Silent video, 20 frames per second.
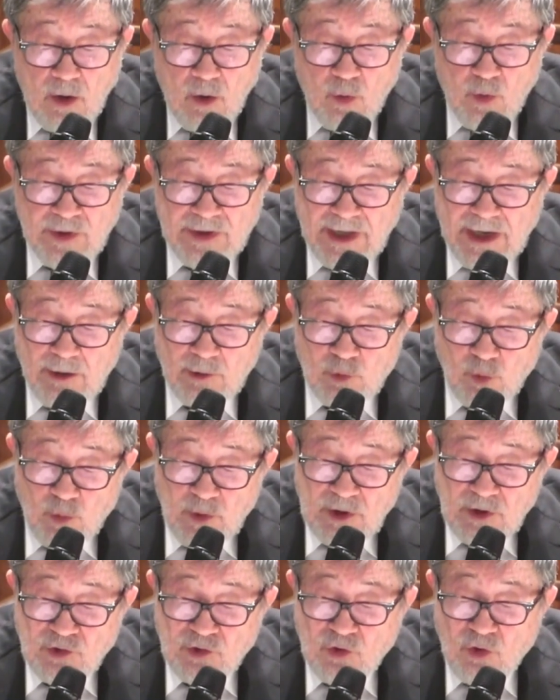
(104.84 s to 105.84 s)
without
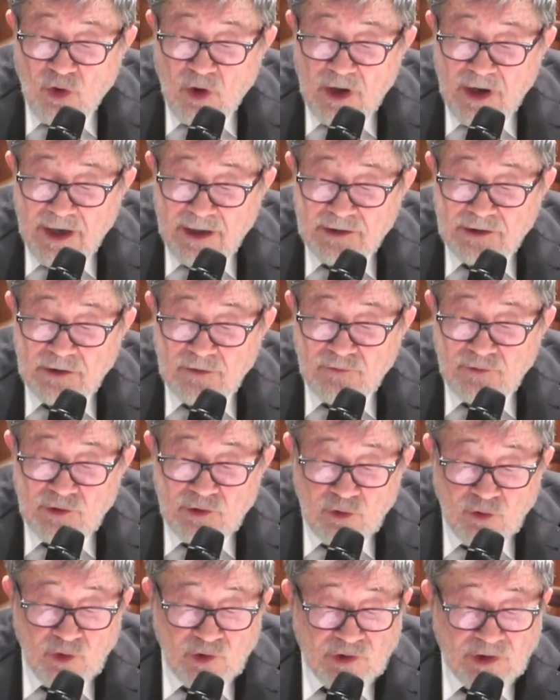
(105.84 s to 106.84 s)
which collective
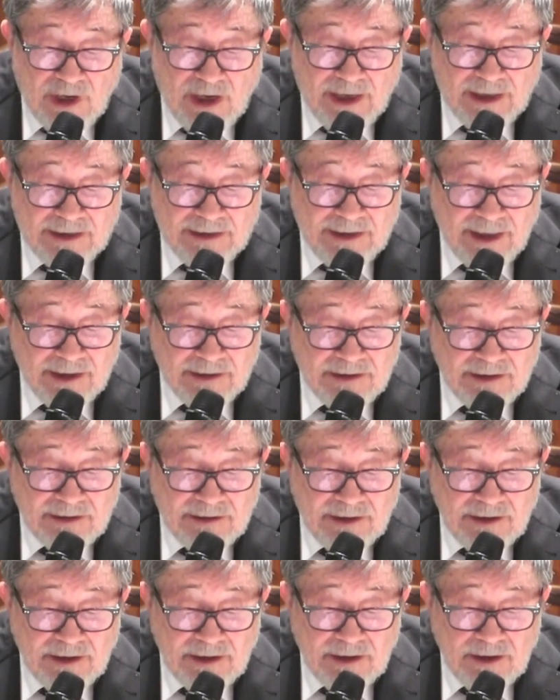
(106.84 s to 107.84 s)
Jewish
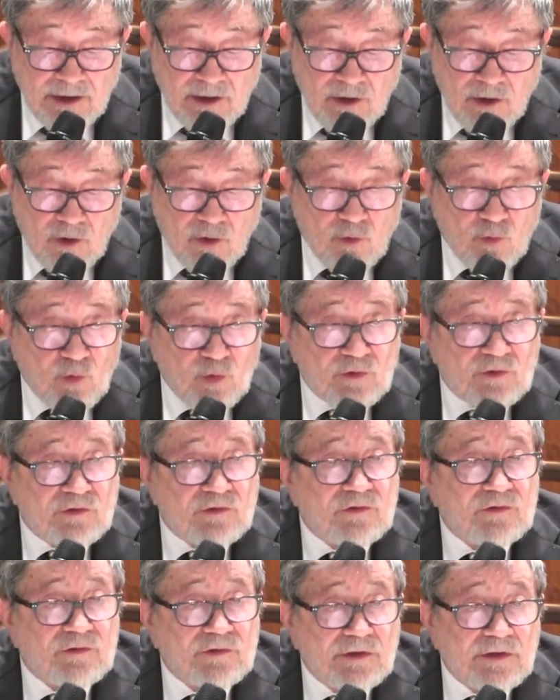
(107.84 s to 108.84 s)
identity would
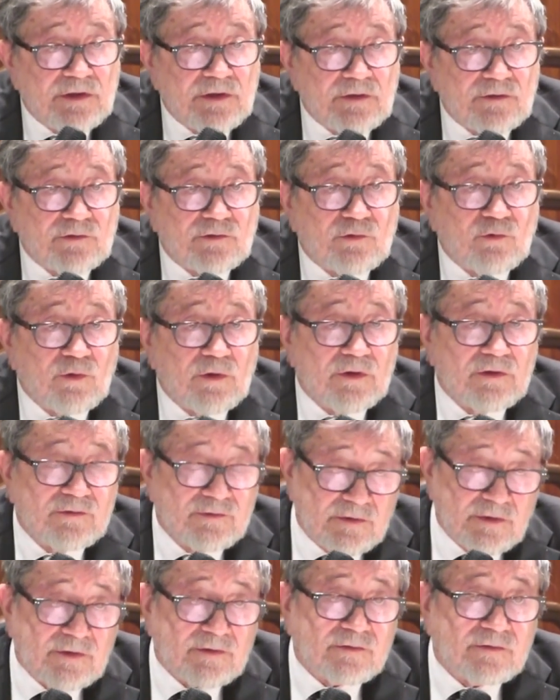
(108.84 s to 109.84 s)
cease to
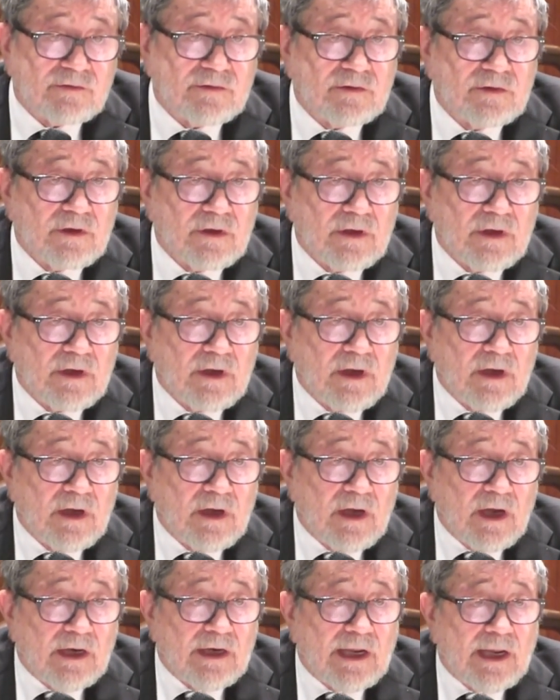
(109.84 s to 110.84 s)
exist.
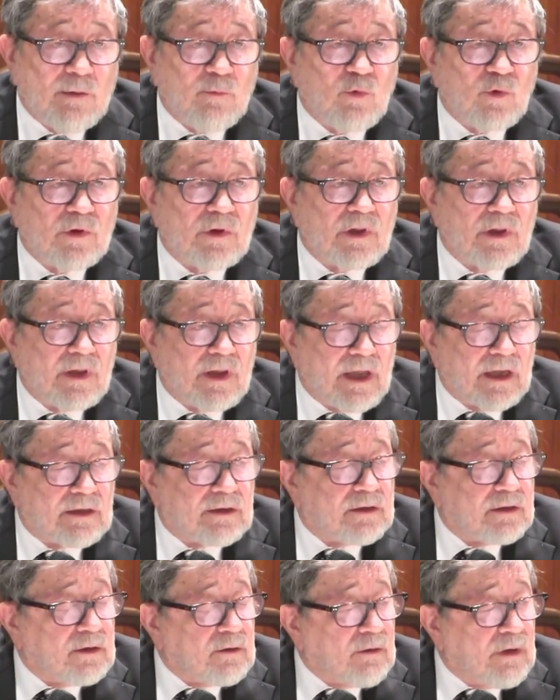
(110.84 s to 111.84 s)
And I would let,
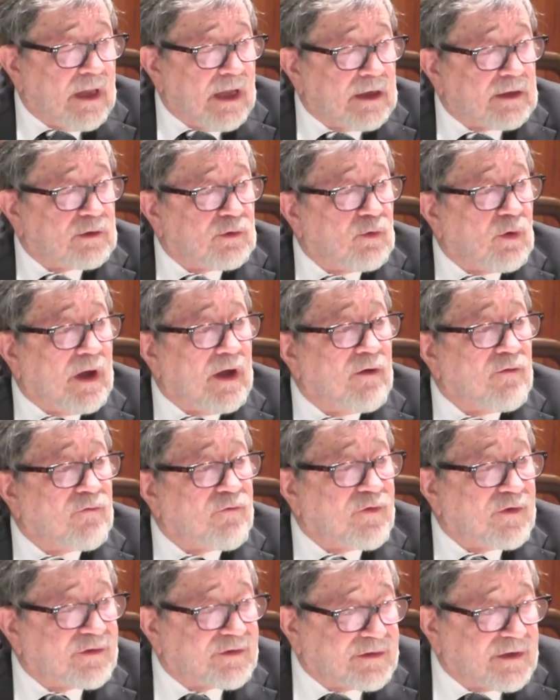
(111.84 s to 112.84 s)
like to
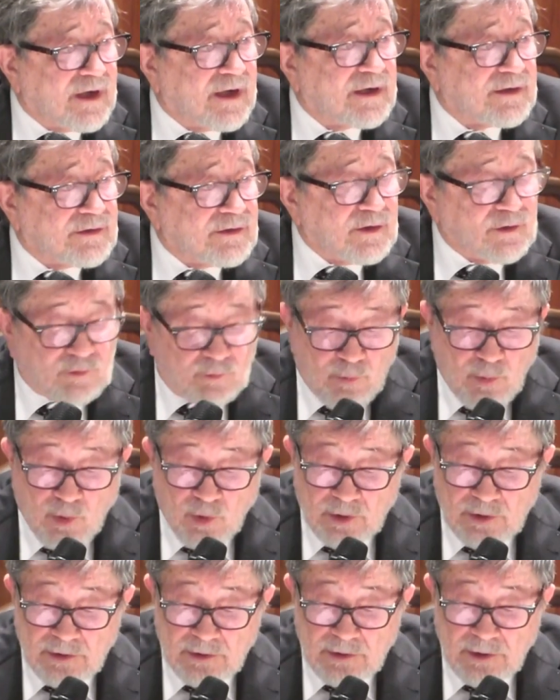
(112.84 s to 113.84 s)
emphasize this
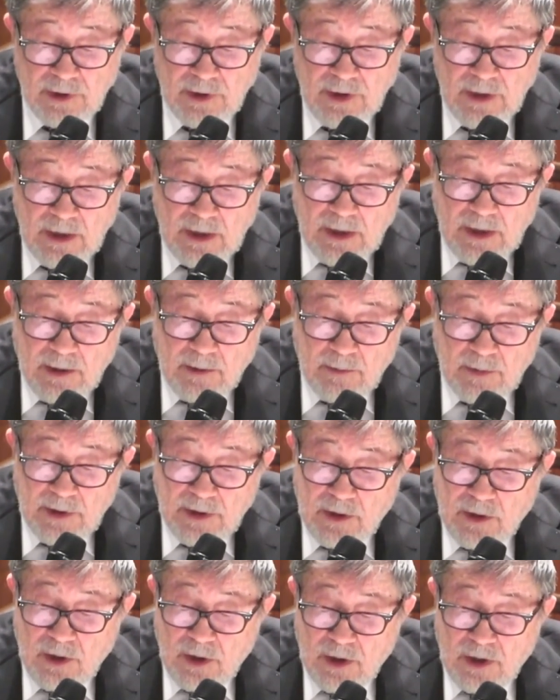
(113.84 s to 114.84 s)
point,
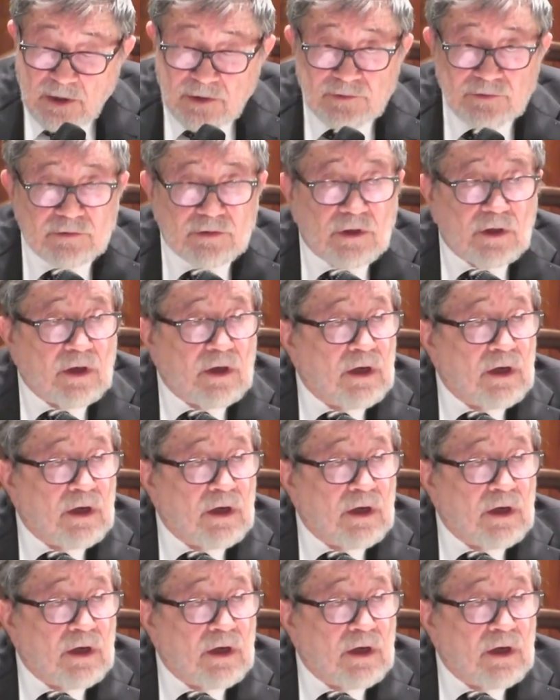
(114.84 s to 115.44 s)
because